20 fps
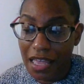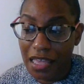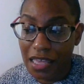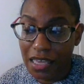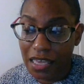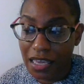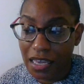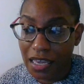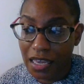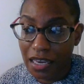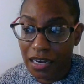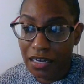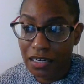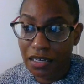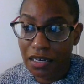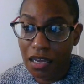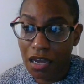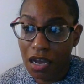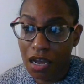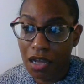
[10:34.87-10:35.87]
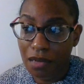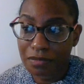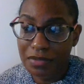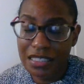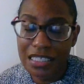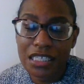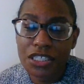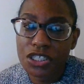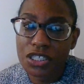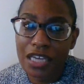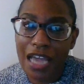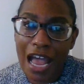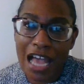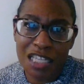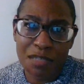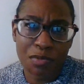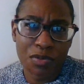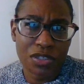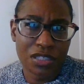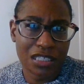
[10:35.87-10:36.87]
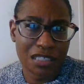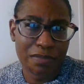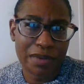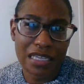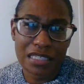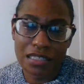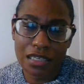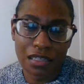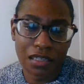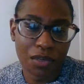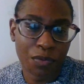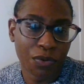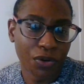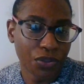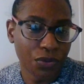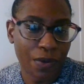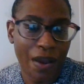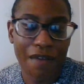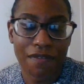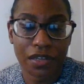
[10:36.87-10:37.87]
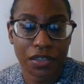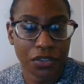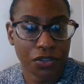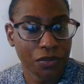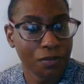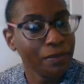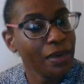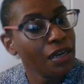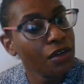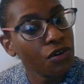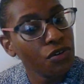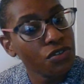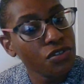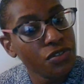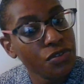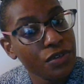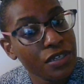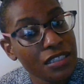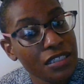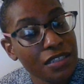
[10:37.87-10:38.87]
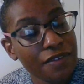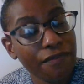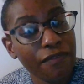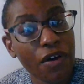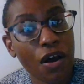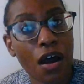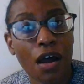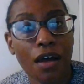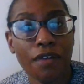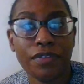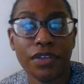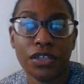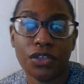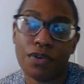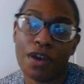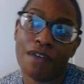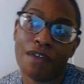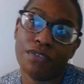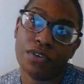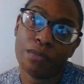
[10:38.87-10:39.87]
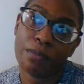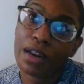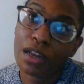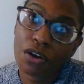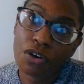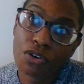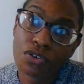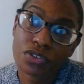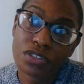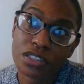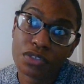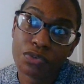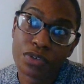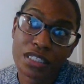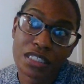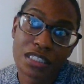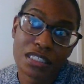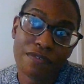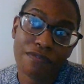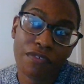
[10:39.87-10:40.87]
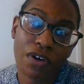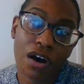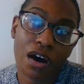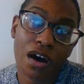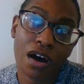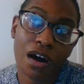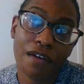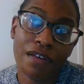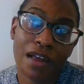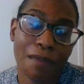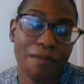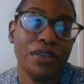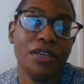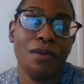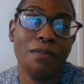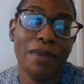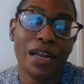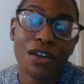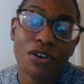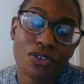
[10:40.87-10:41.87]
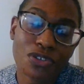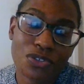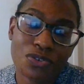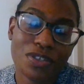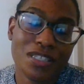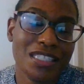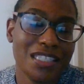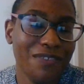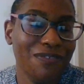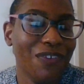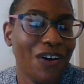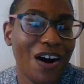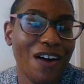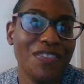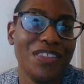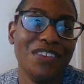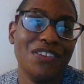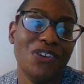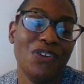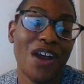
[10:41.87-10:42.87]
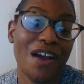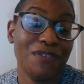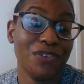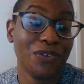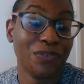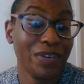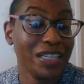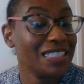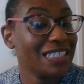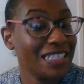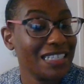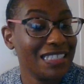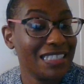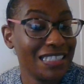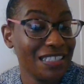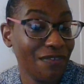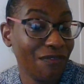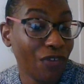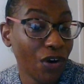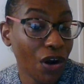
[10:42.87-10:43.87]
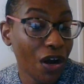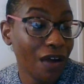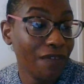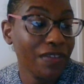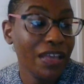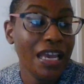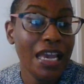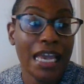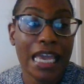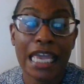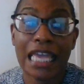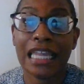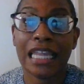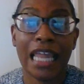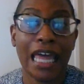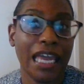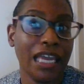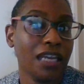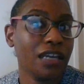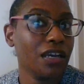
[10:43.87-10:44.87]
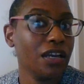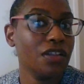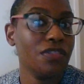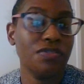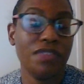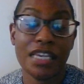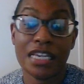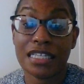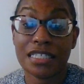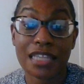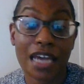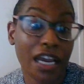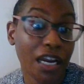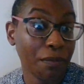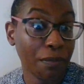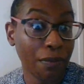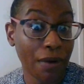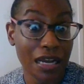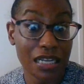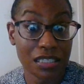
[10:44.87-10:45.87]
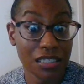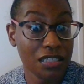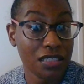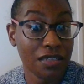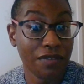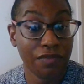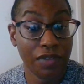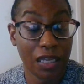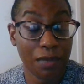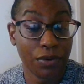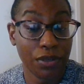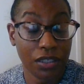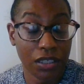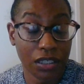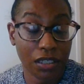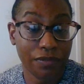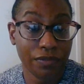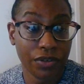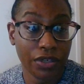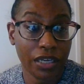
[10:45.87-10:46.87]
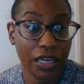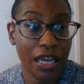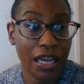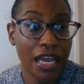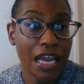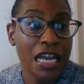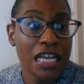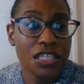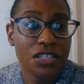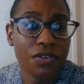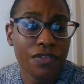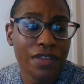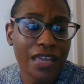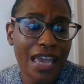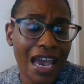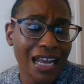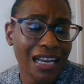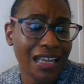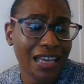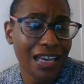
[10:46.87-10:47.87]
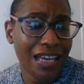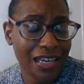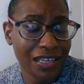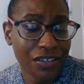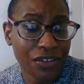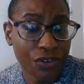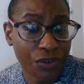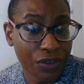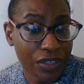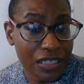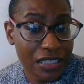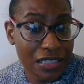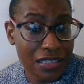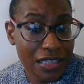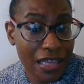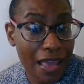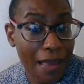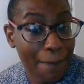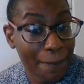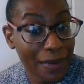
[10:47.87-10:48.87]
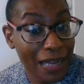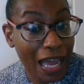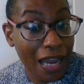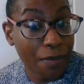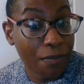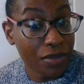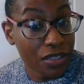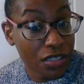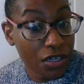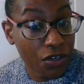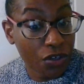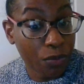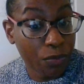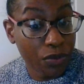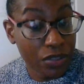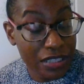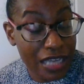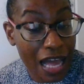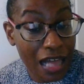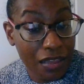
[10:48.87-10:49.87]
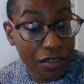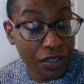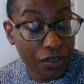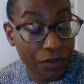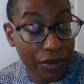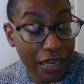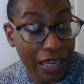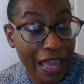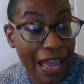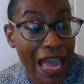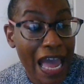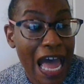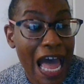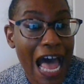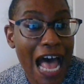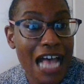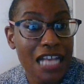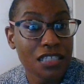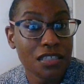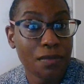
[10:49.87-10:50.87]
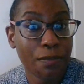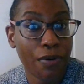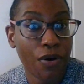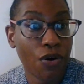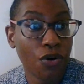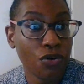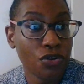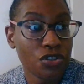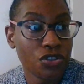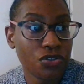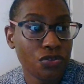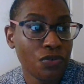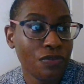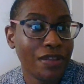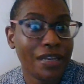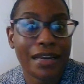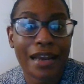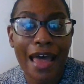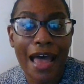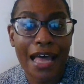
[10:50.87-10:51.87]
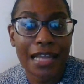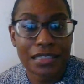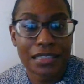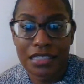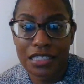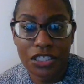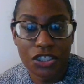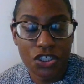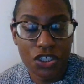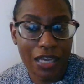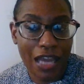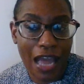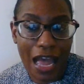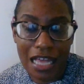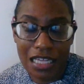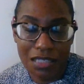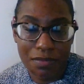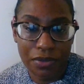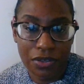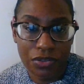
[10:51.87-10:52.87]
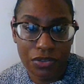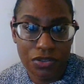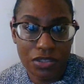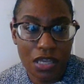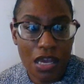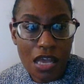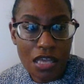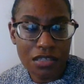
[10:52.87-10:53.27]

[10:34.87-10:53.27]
And teaching hospitals is basically where you have like your medical students involved, and you have your medical students involved. I mean, your medical students involved, and you have your residents involved, and like the entire process of labor and delivery. So they had an increase in Black maternal mortality rate as opposed to the non-teaching hospitals.